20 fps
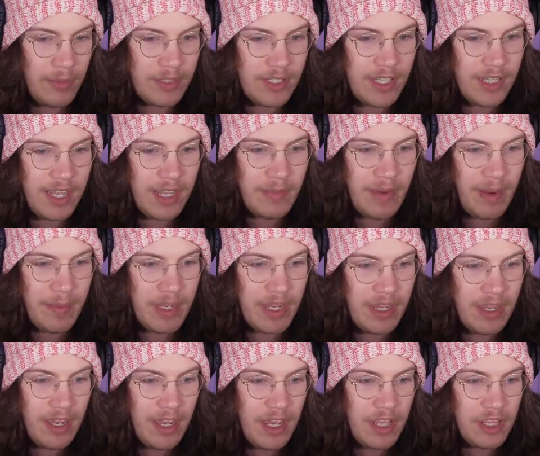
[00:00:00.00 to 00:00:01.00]
I was thinking
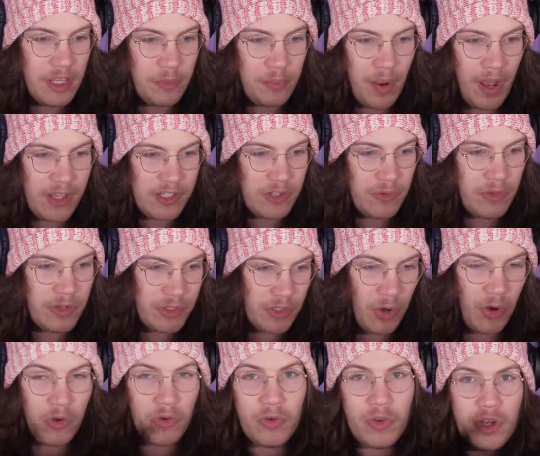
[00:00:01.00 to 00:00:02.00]
maybe the puzzle was
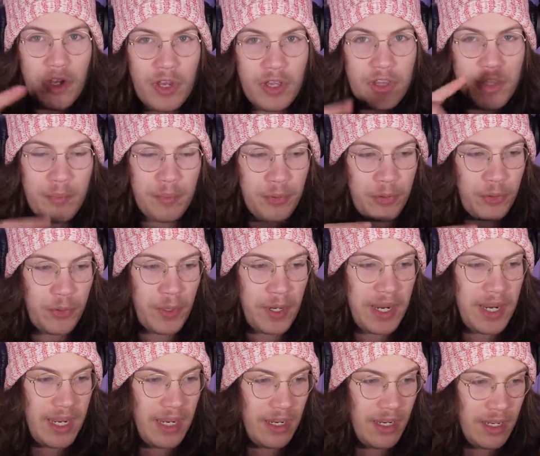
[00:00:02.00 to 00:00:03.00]
all the
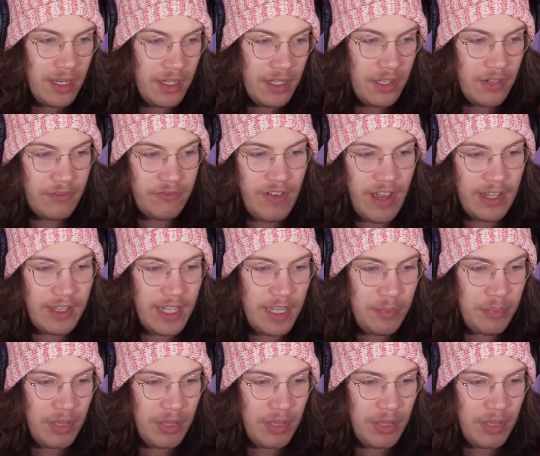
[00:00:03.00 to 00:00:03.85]
pre-valley